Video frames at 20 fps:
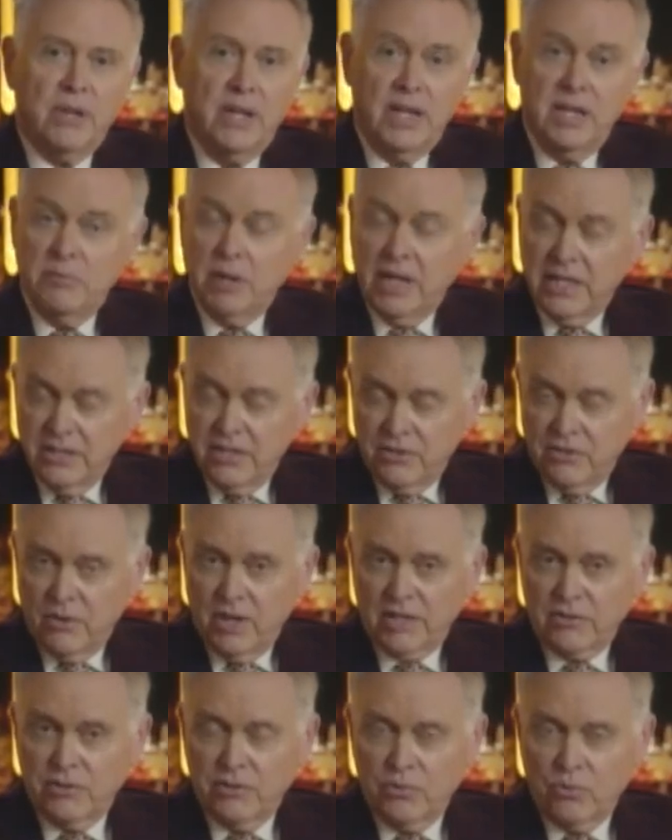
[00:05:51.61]
played by the
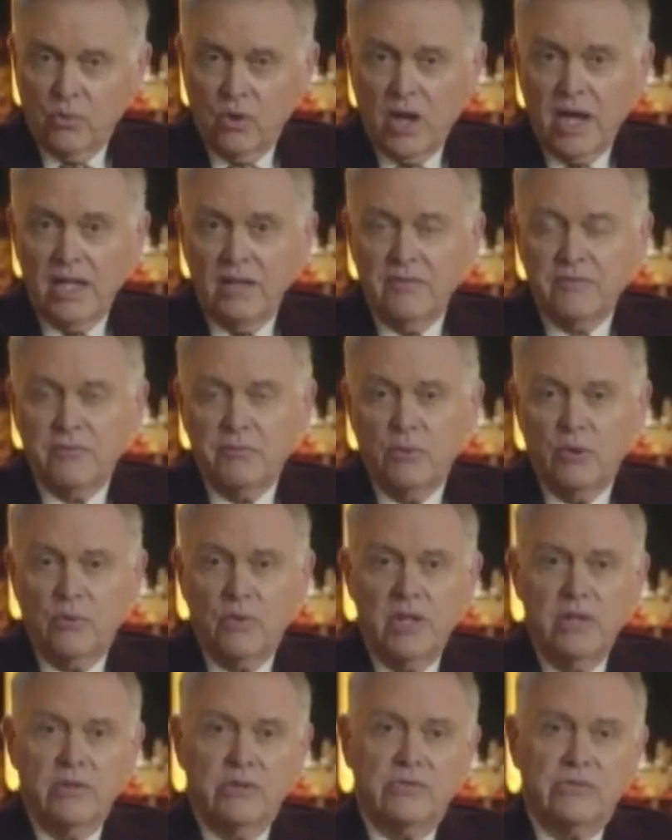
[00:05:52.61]
director's wife,
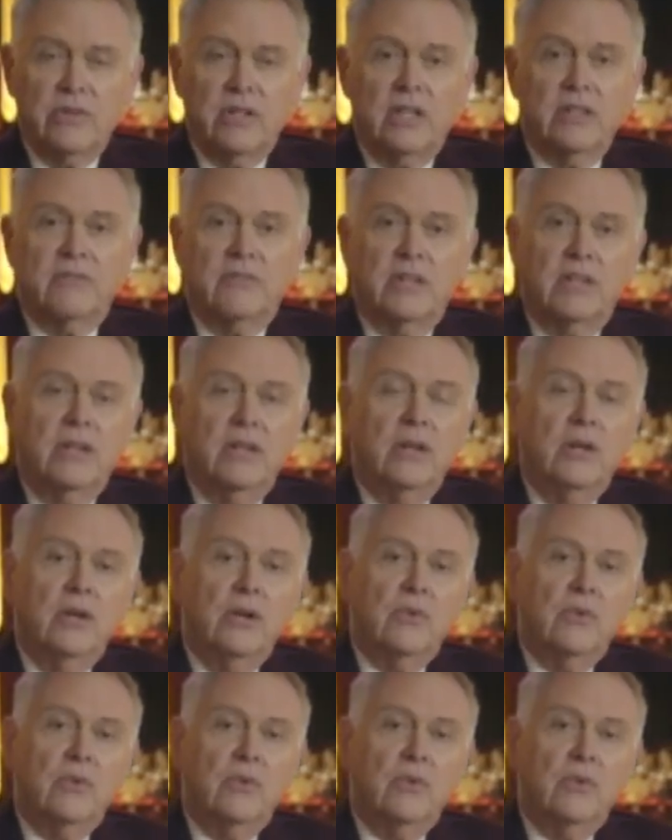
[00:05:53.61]
Maureen O'Sullivan,